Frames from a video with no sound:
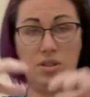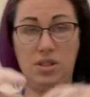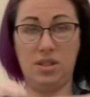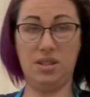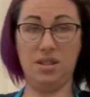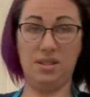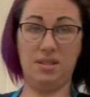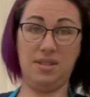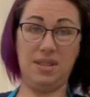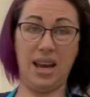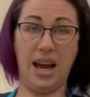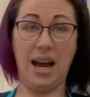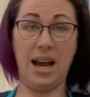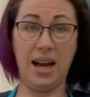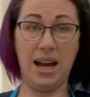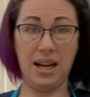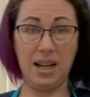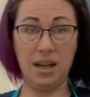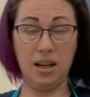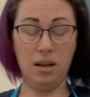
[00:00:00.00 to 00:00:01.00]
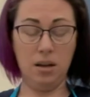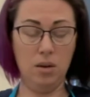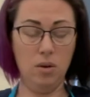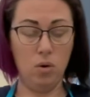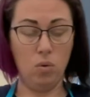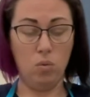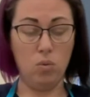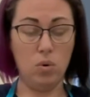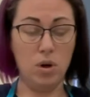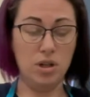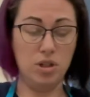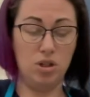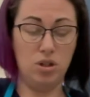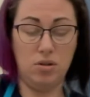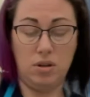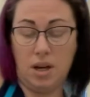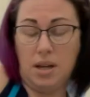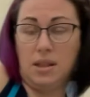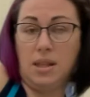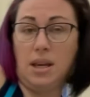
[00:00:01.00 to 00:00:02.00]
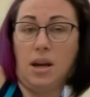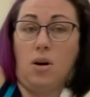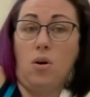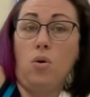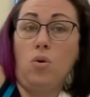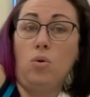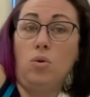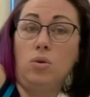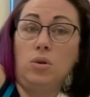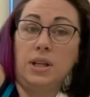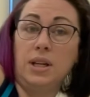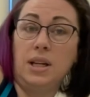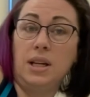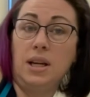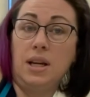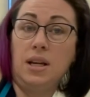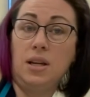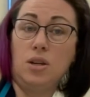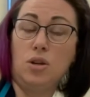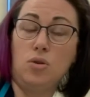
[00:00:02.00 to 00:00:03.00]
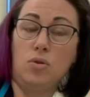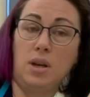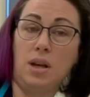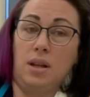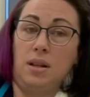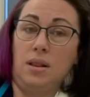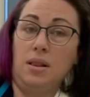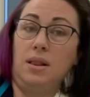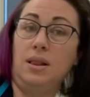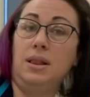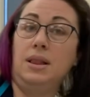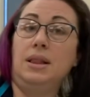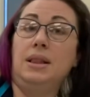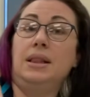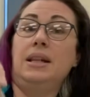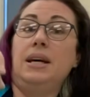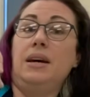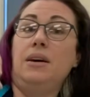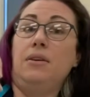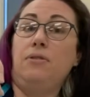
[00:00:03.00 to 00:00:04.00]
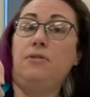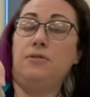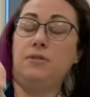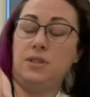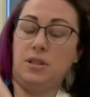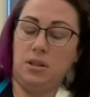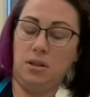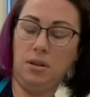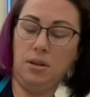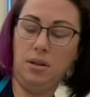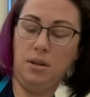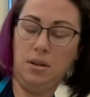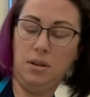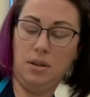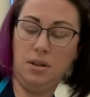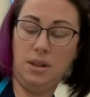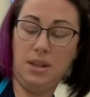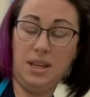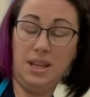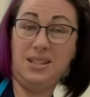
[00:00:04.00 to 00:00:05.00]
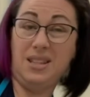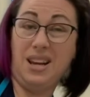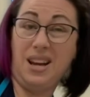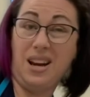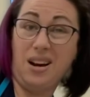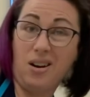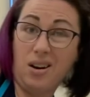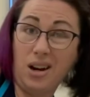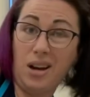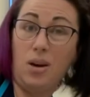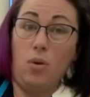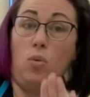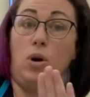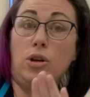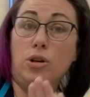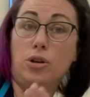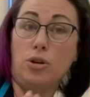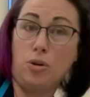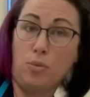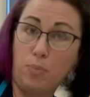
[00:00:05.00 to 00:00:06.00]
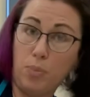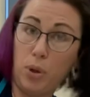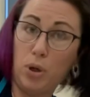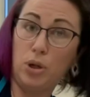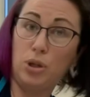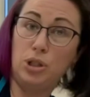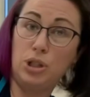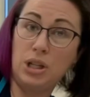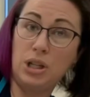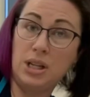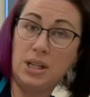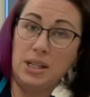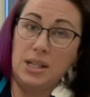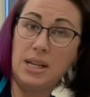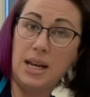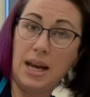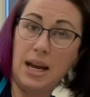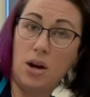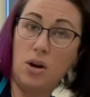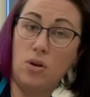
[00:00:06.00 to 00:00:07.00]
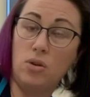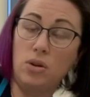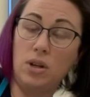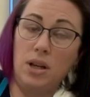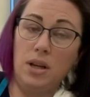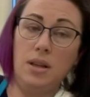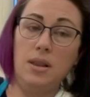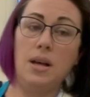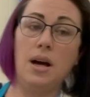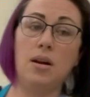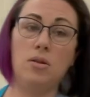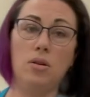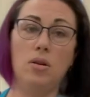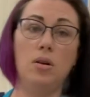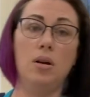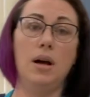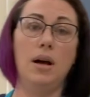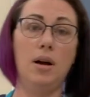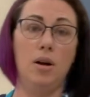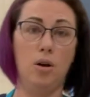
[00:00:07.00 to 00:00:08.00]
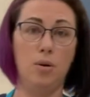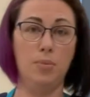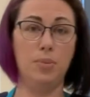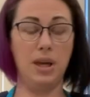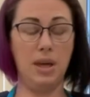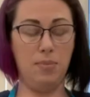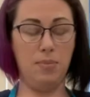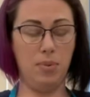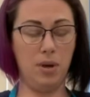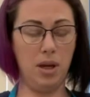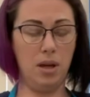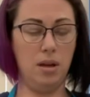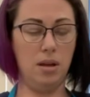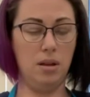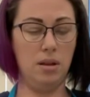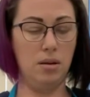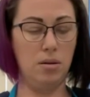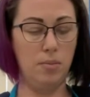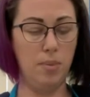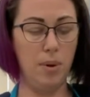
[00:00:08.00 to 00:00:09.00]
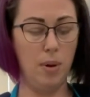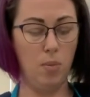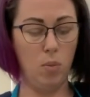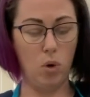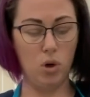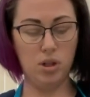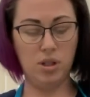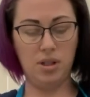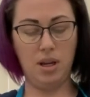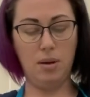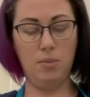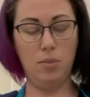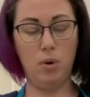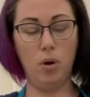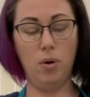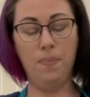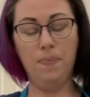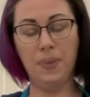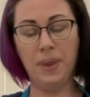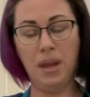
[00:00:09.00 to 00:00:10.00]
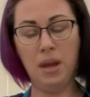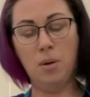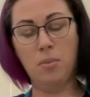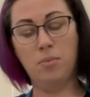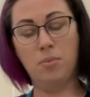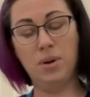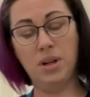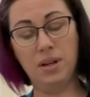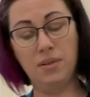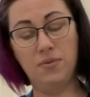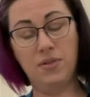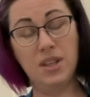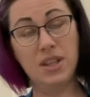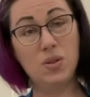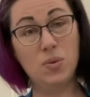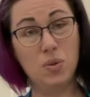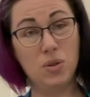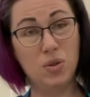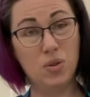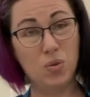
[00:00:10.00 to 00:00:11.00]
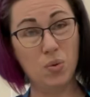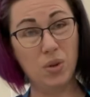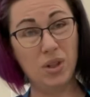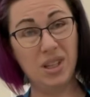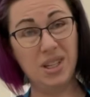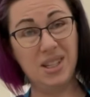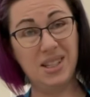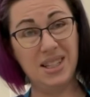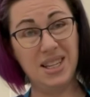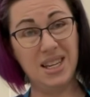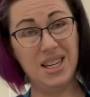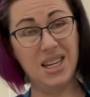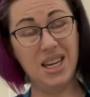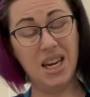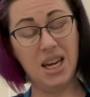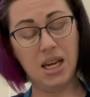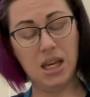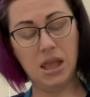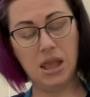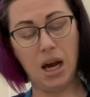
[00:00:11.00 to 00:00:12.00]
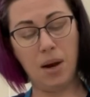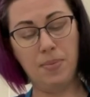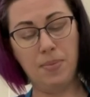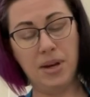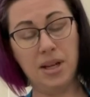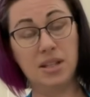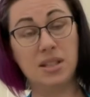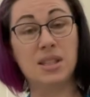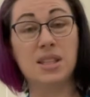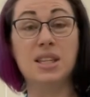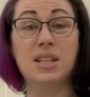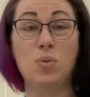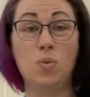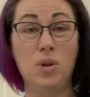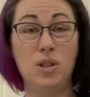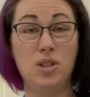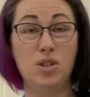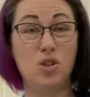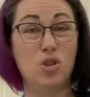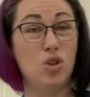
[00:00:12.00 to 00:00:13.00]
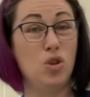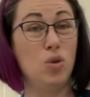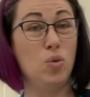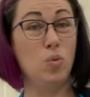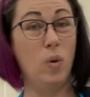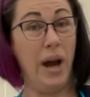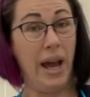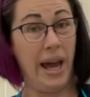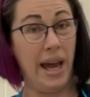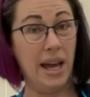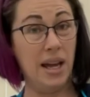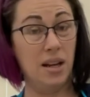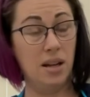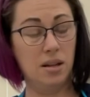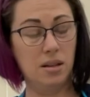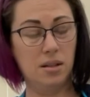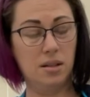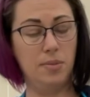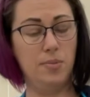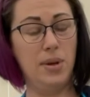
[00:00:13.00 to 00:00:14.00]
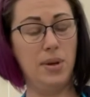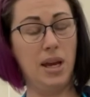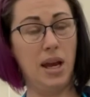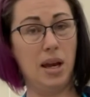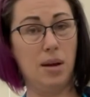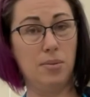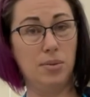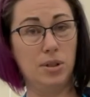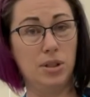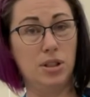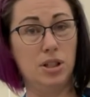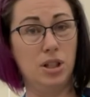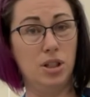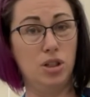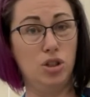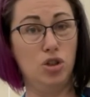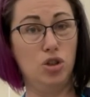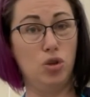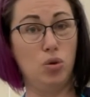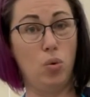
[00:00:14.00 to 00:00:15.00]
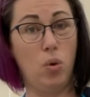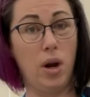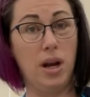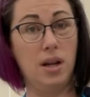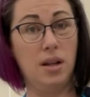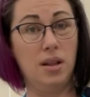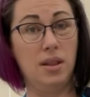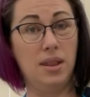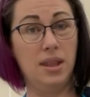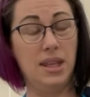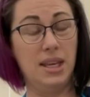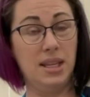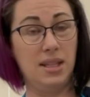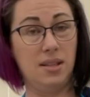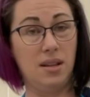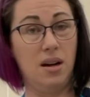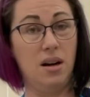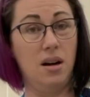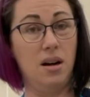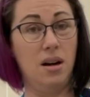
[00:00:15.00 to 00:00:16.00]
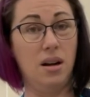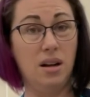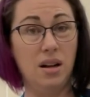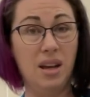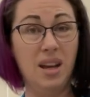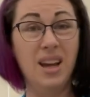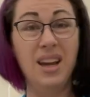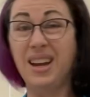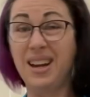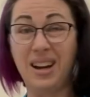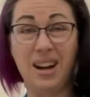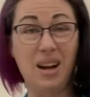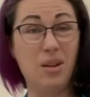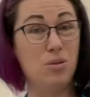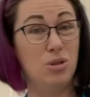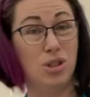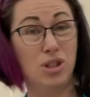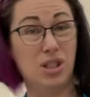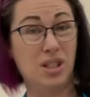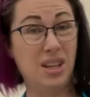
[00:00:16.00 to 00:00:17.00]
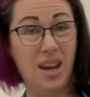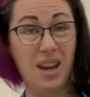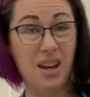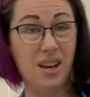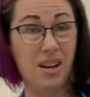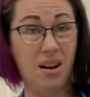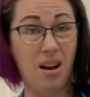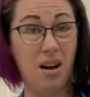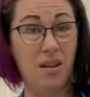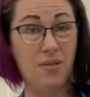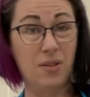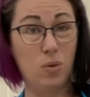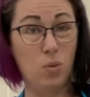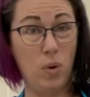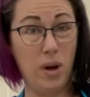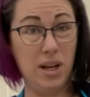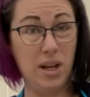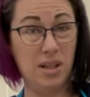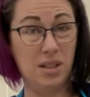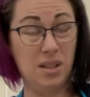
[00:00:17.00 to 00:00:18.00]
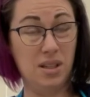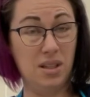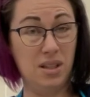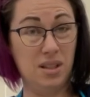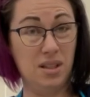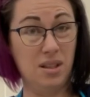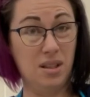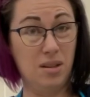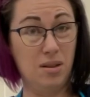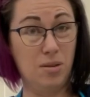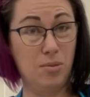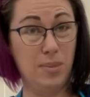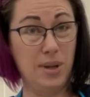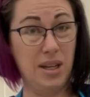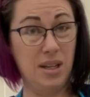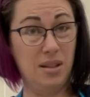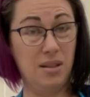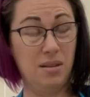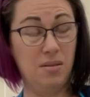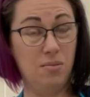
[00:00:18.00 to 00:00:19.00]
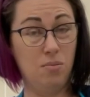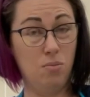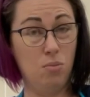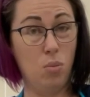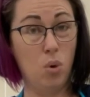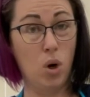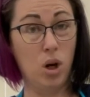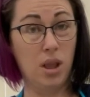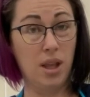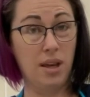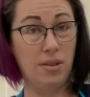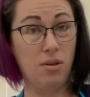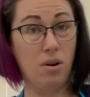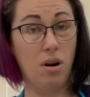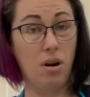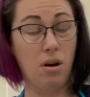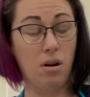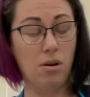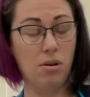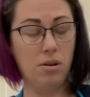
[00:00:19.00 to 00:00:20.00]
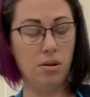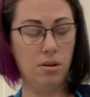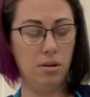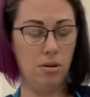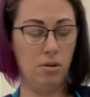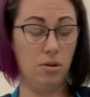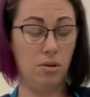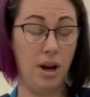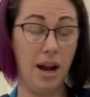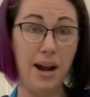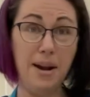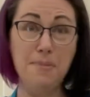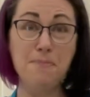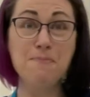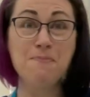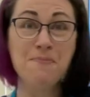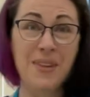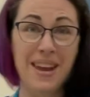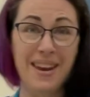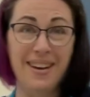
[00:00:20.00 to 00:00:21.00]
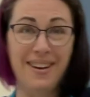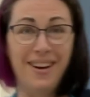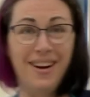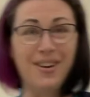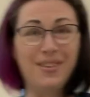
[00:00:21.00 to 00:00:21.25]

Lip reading: to sag, once you cut that hole in it, you can lift this area while you're pushing down, and that'll help keep it a little bit more stable. But if this one's really sinking, that means this one's too wet to be able to join this on. And I would just take it off and wait till it's a little bit more leather hard, okay? All